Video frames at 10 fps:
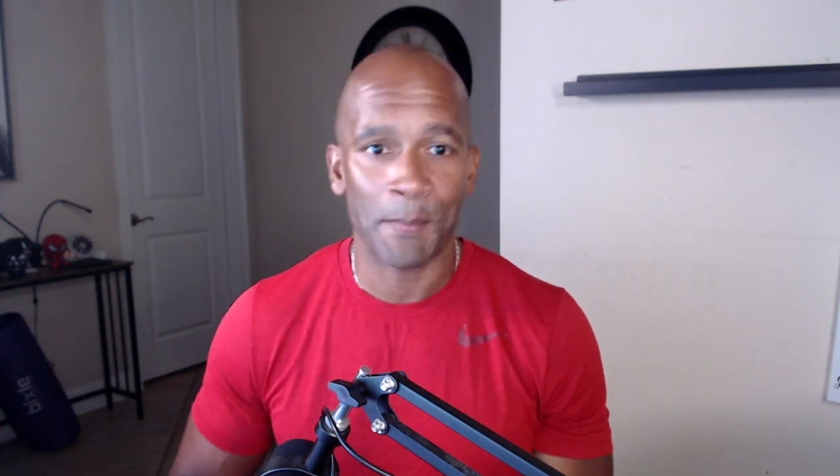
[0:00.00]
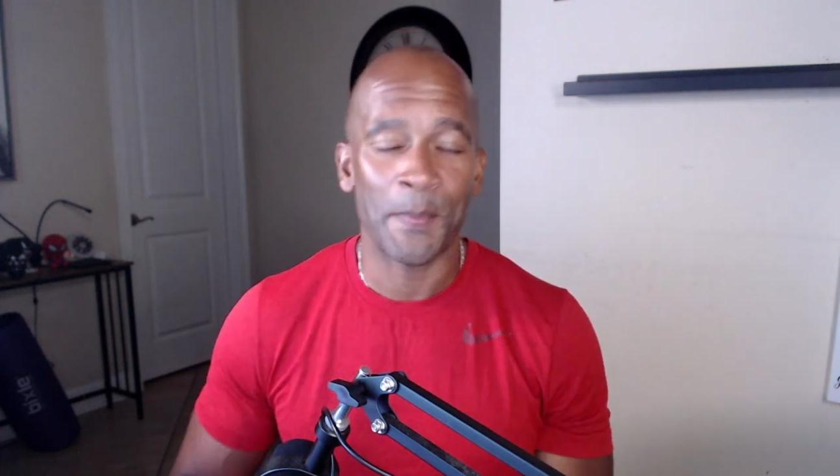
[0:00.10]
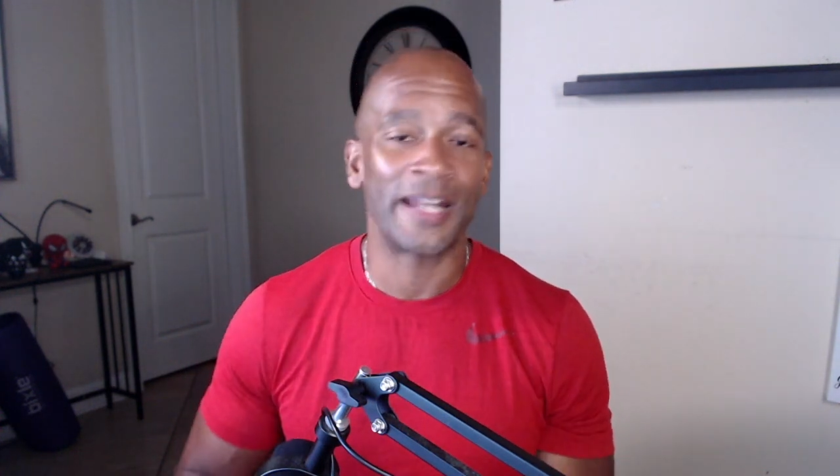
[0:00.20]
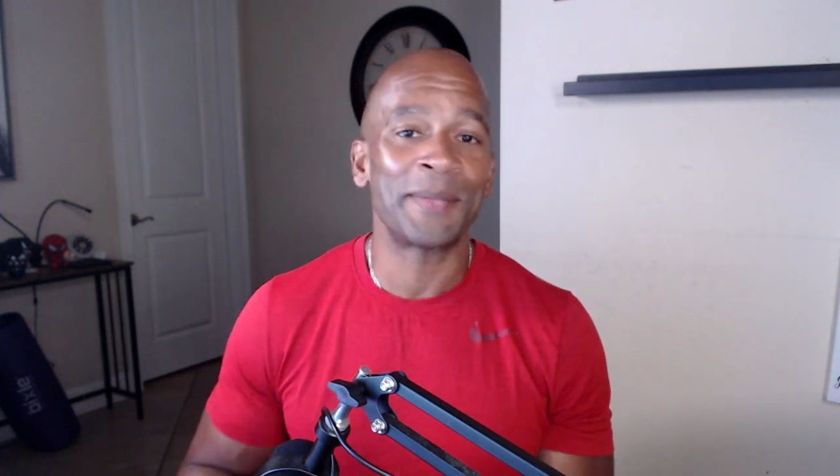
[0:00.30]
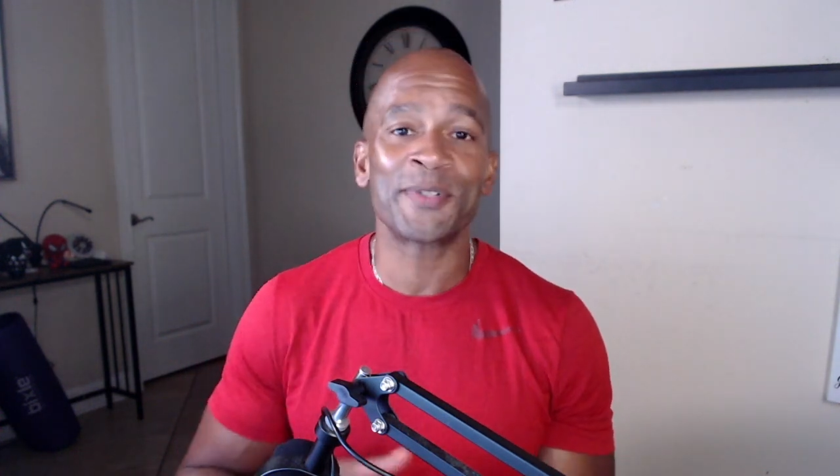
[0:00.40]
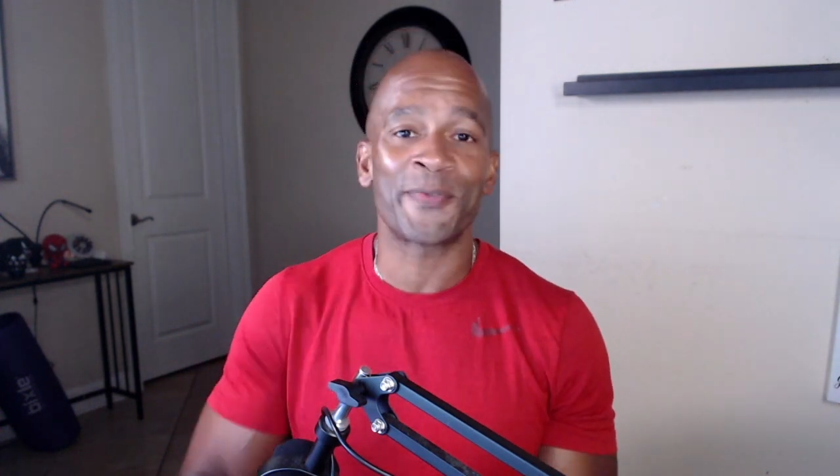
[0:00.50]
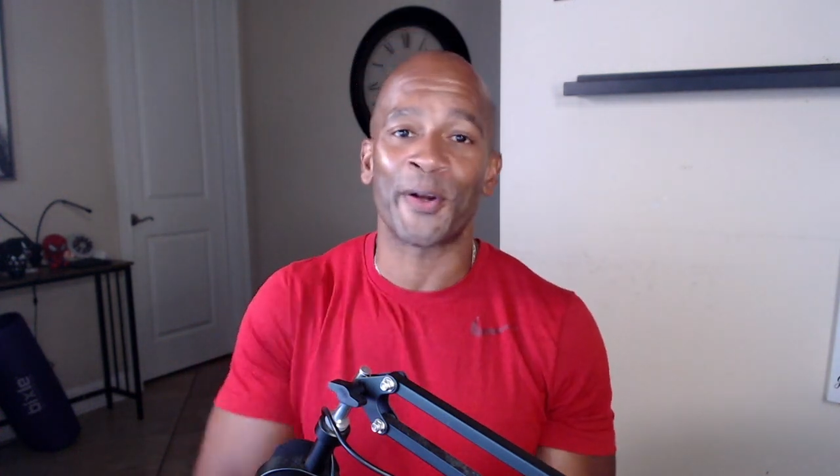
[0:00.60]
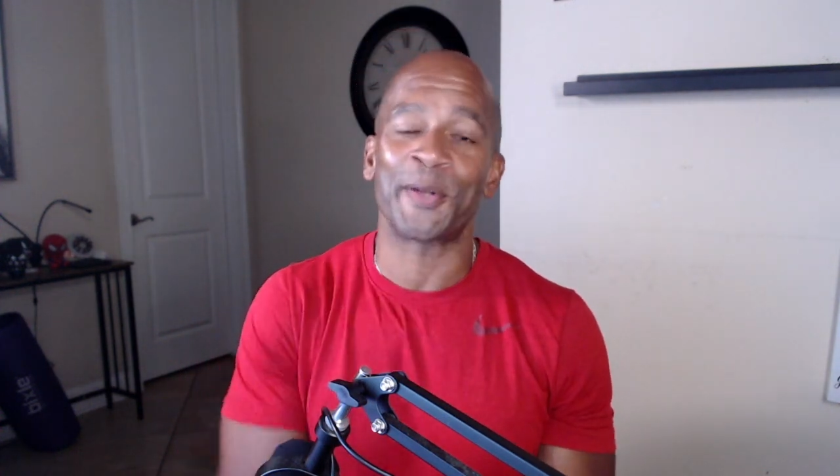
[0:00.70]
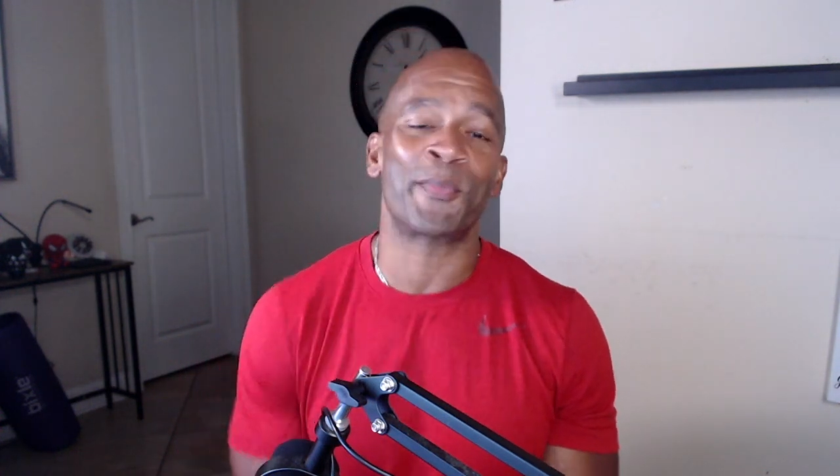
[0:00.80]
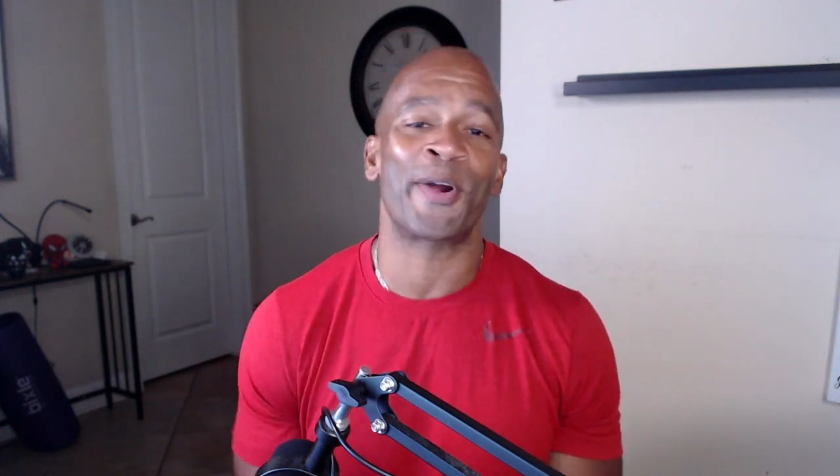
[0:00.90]
My name is
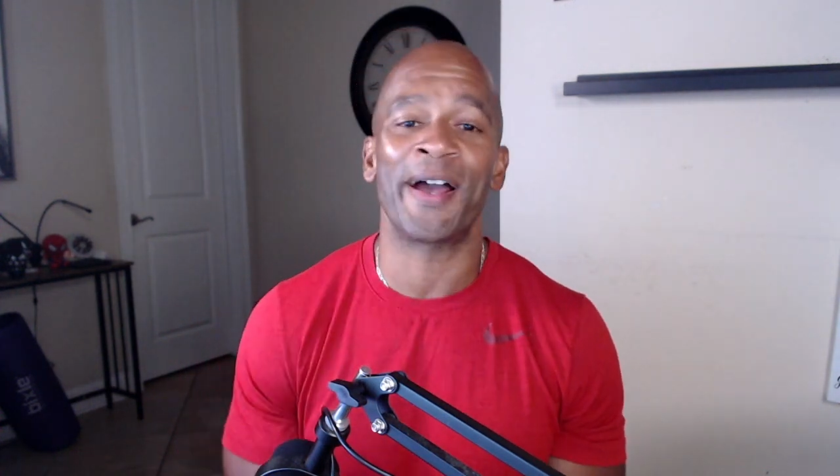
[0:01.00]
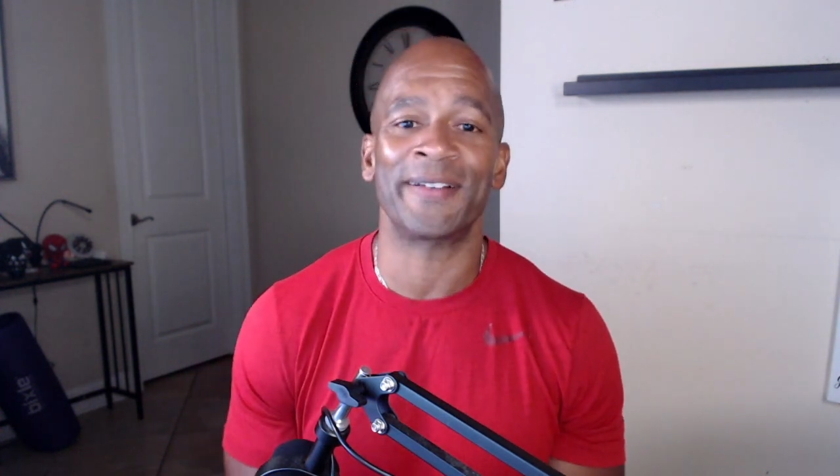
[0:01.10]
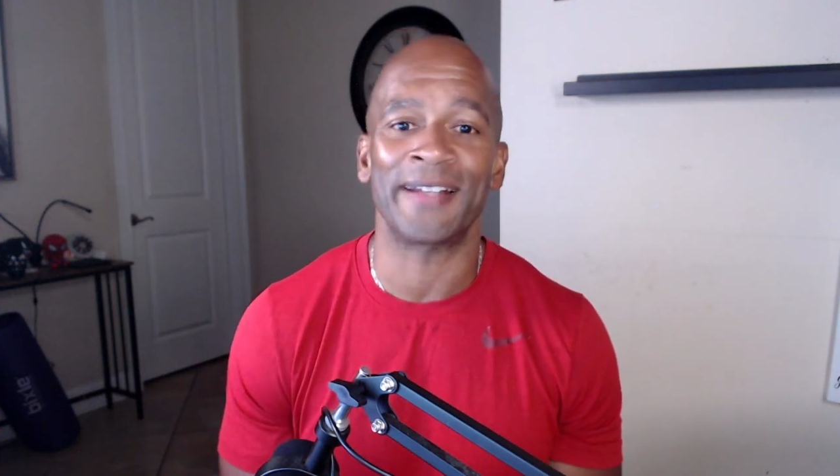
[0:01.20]
Vernon Brown,